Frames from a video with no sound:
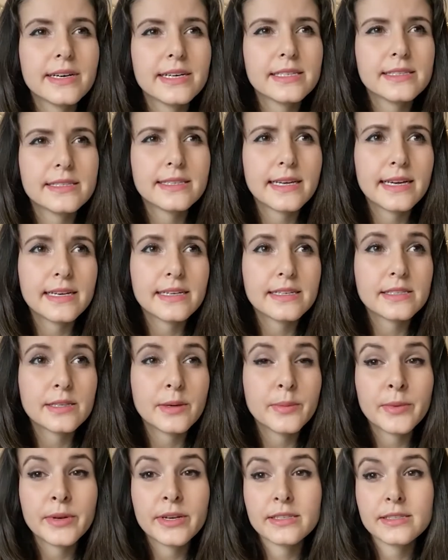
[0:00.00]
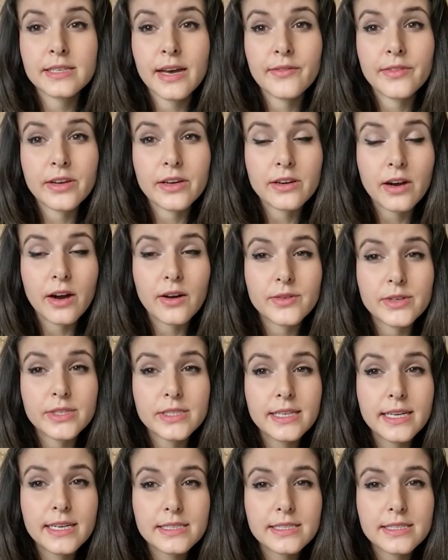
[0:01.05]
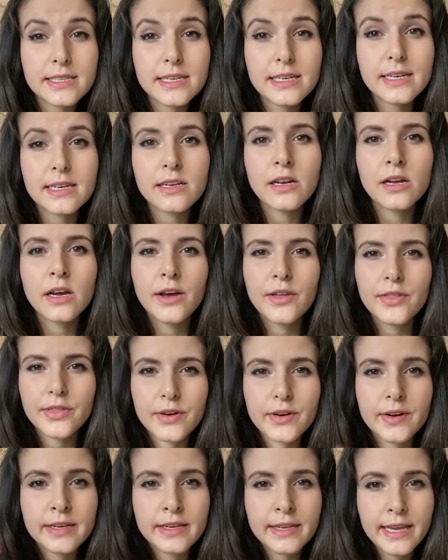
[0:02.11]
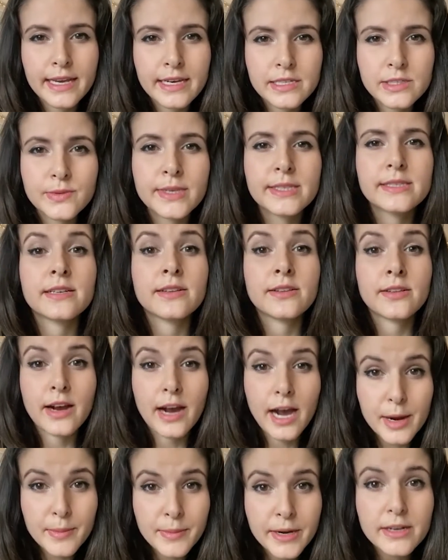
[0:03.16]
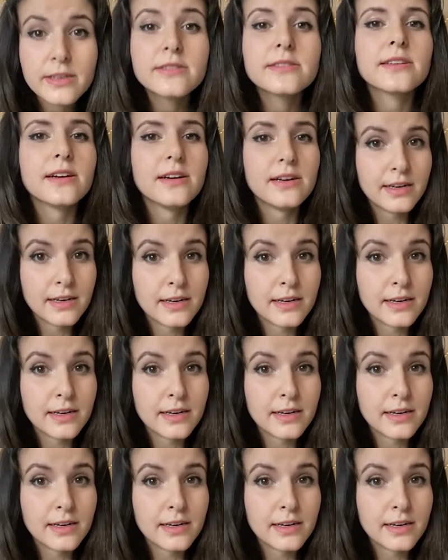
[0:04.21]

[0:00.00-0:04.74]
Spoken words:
let's say somebody is having a conversation, they're engaged, raising their eyebrows,